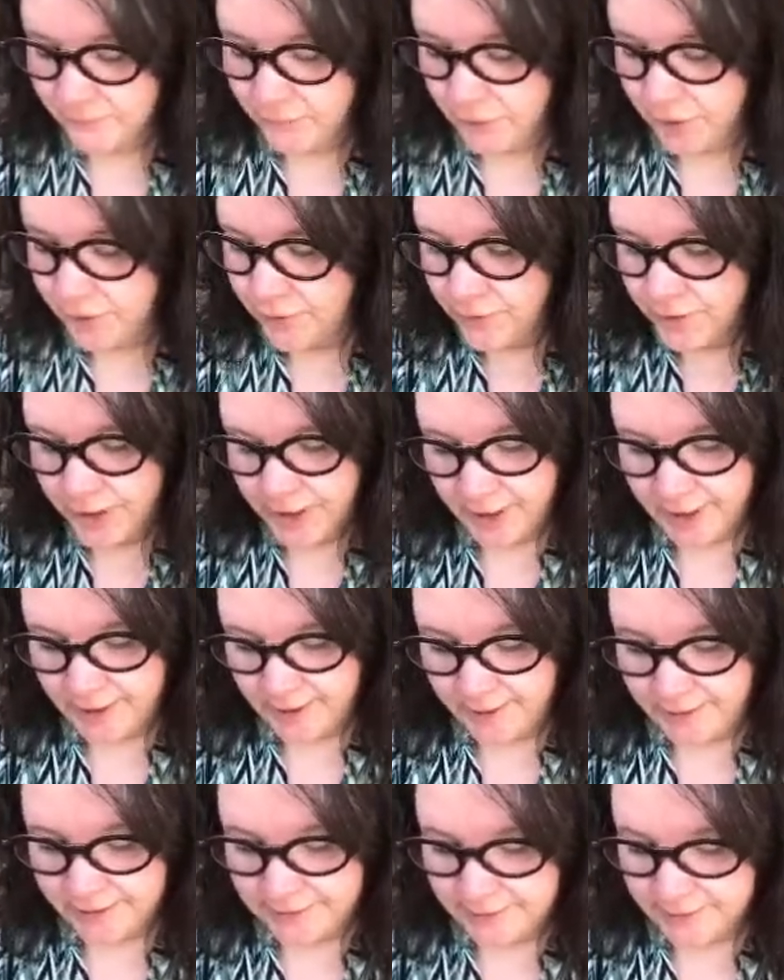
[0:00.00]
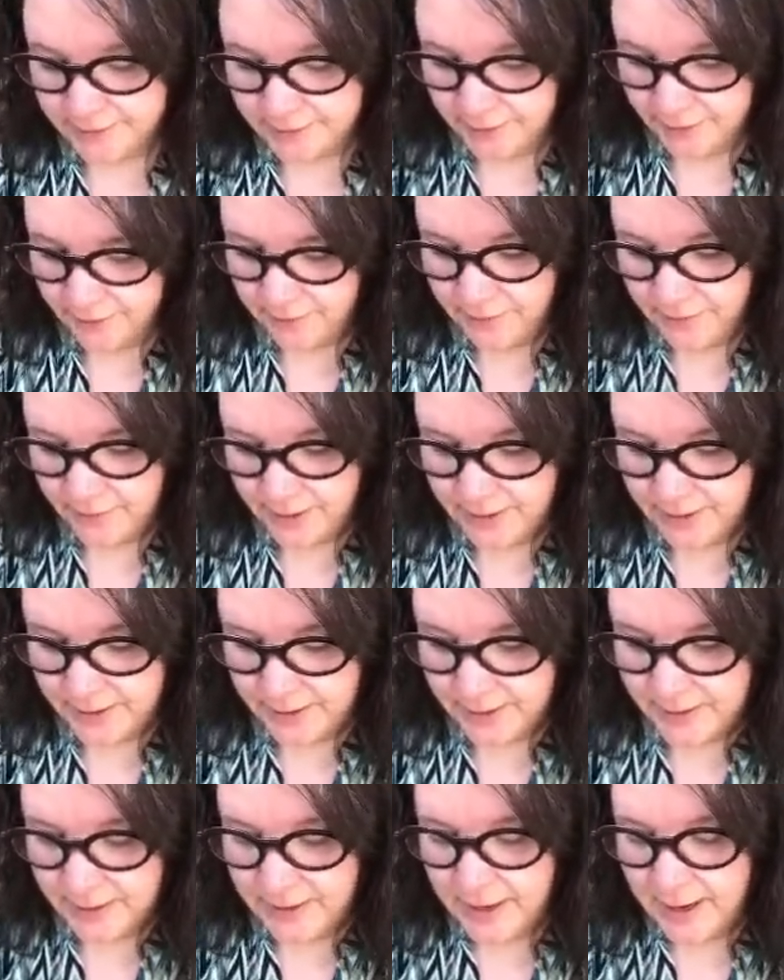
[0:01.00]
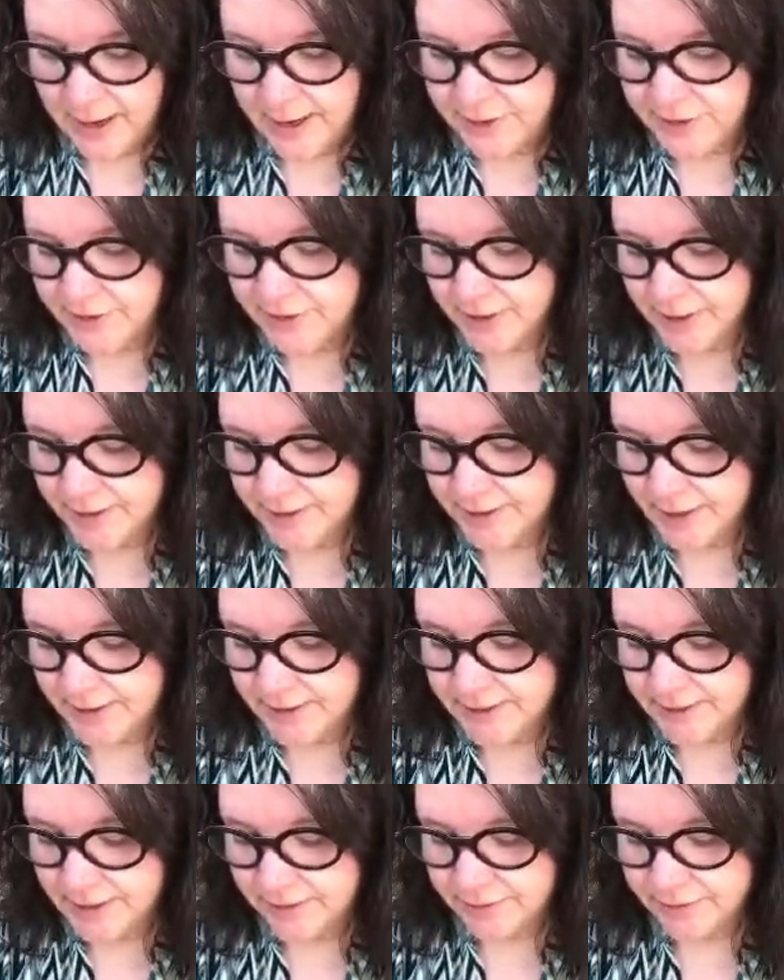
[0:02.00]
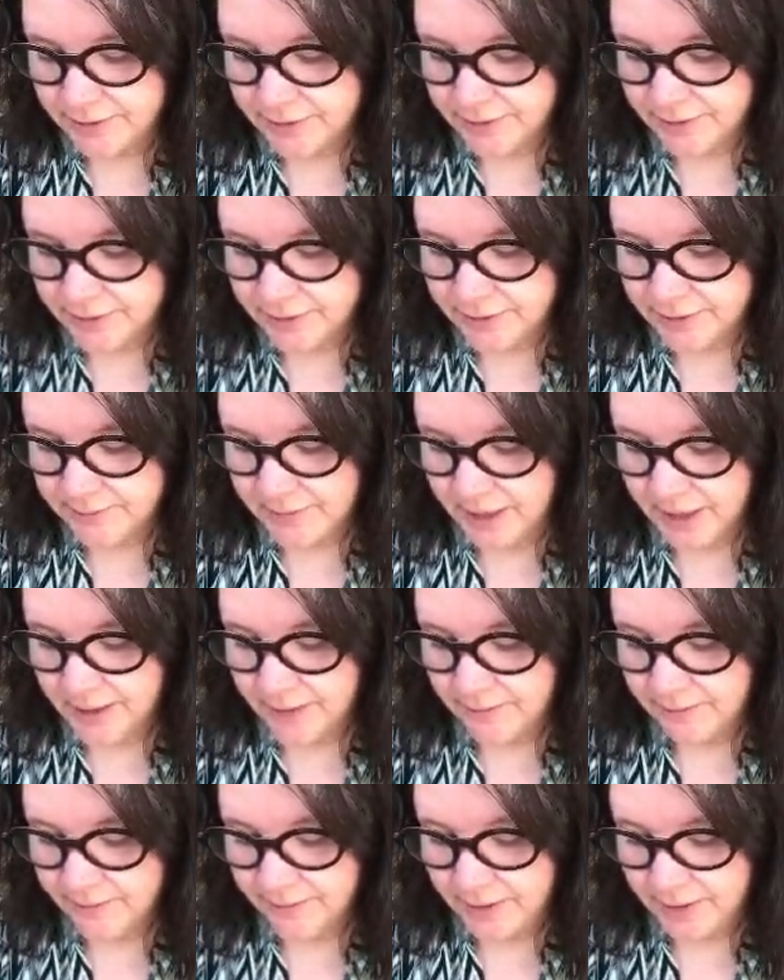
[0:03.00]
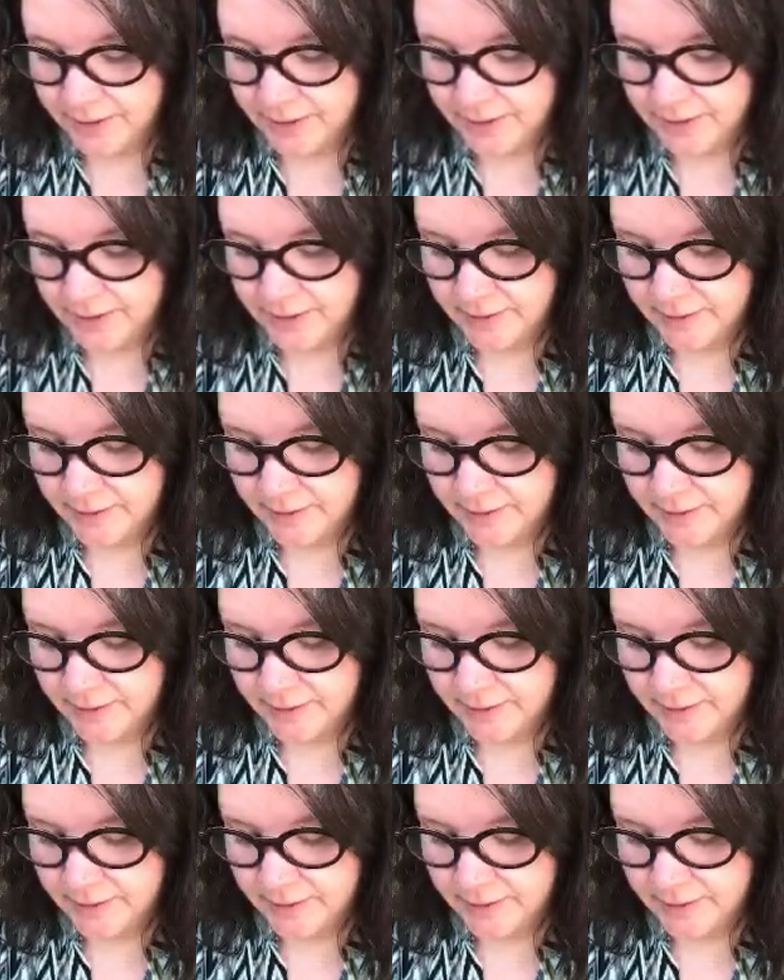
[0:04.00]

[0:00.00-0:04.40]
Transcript: Okay, so I just cut that down just to make it fit.